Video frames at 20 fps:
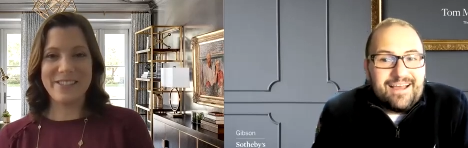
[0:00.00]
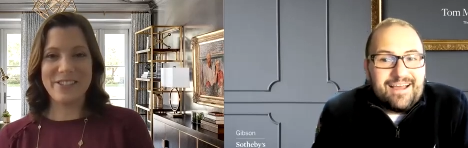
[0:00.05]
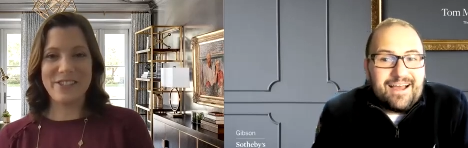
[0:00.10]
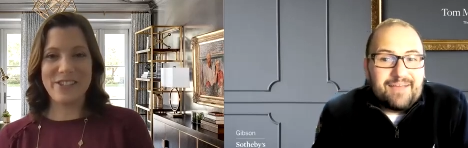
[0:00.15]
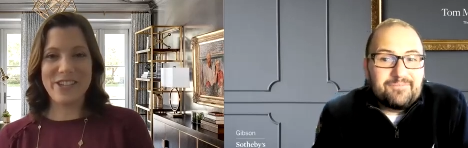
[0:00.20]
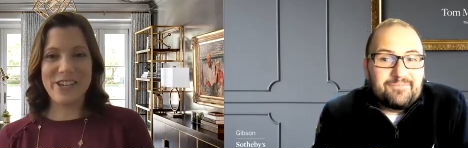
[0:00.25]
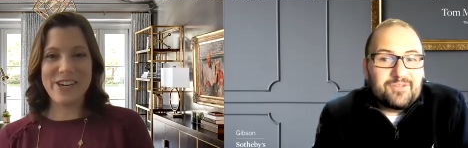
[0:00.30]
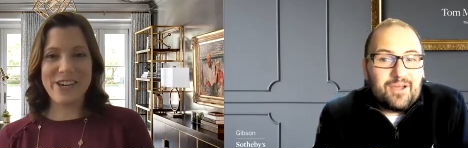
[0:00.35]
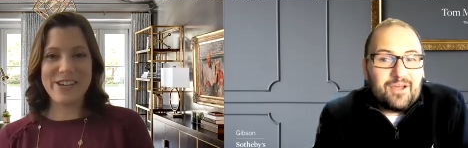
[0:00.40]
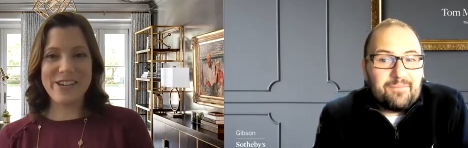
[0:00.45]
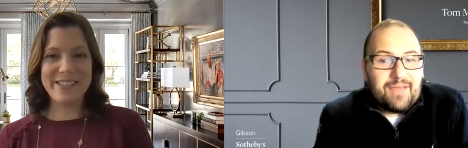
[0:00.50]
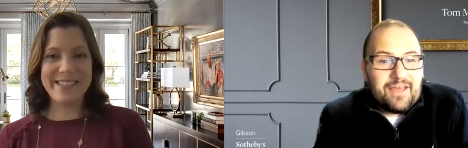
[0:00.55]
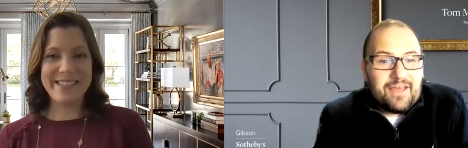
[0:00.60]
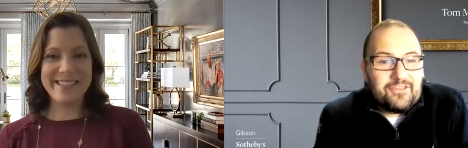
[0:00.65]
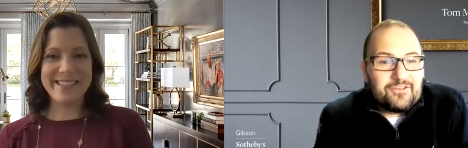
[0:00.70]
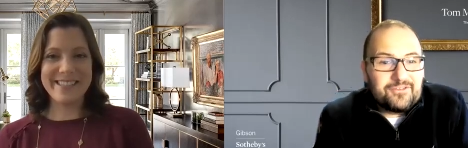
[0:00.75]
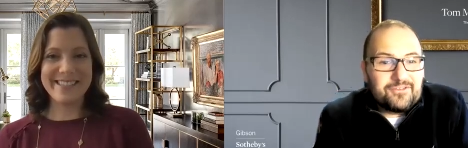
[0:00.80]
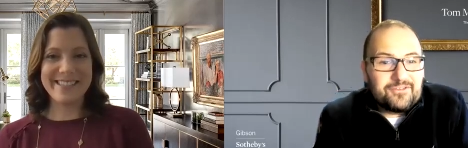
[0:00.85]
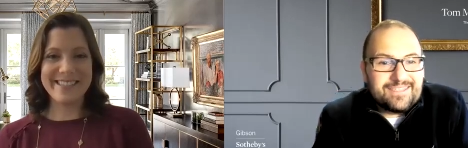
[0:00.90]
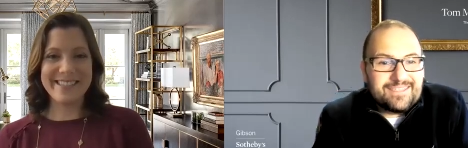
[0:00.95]
Speaker 1: I'm Tom
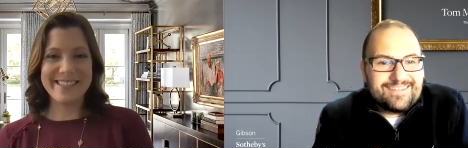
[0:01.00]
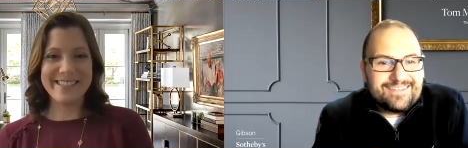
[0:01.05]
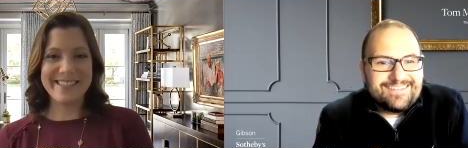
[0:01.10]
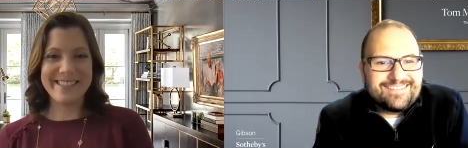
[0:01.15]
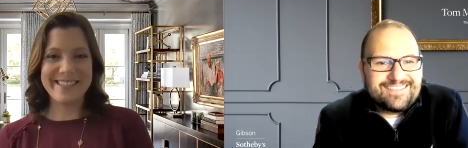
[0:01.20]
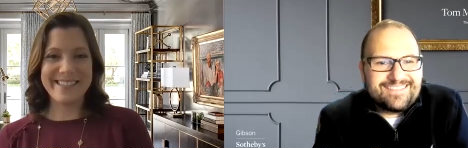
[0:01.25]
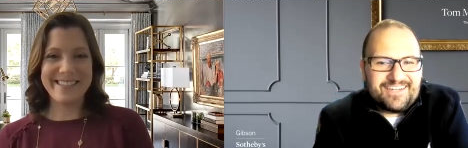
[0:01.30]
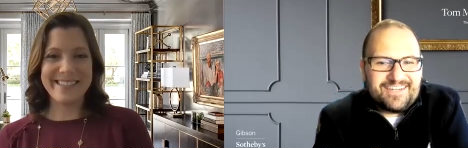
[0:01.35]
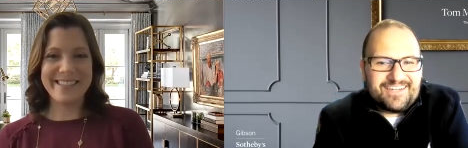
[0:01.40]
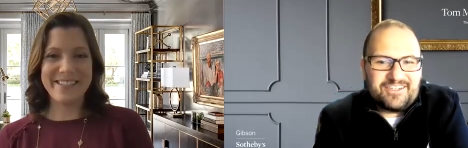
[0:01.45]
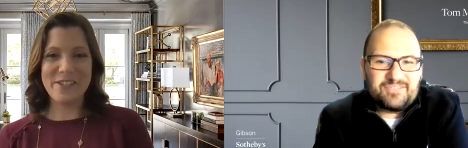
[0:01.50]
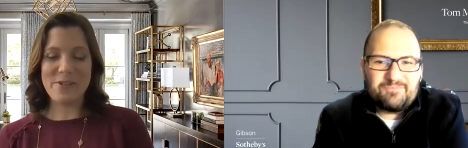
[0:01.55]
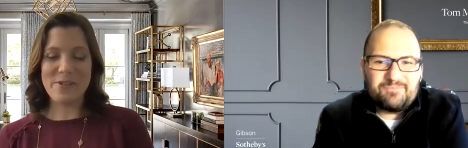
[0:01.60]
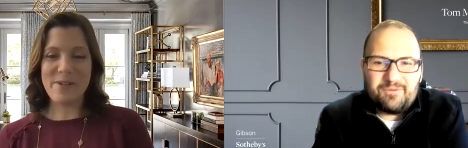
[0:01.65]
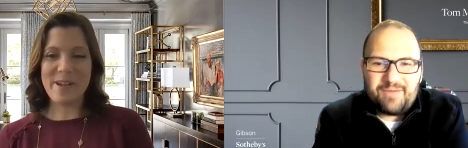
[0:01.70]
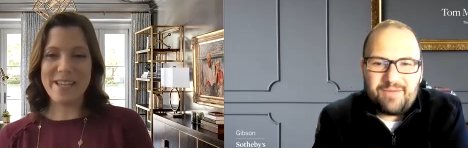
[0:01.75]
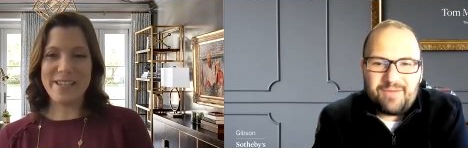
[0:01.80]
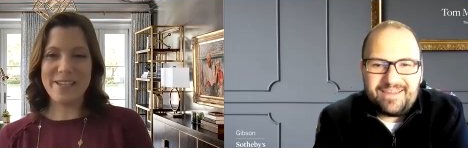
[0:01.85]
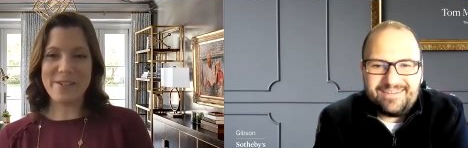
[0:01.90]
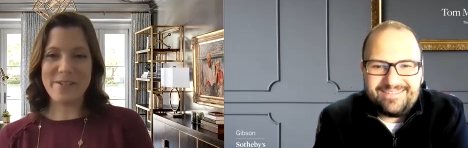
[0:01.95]
Matthews. Cheers.
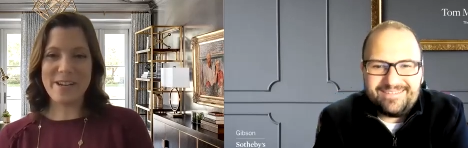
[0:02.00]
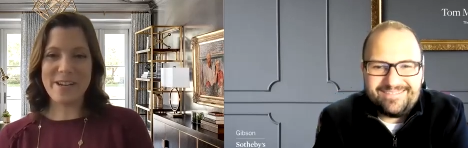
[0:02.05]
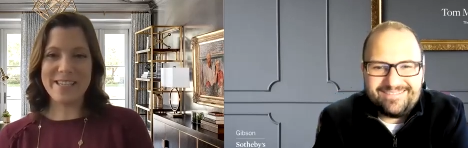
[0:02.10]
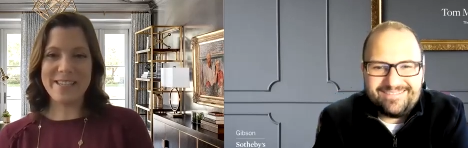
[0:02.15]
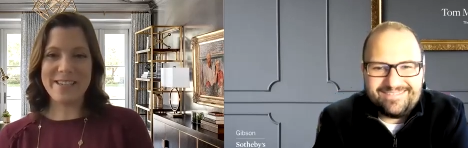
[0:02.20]
Bye-bye.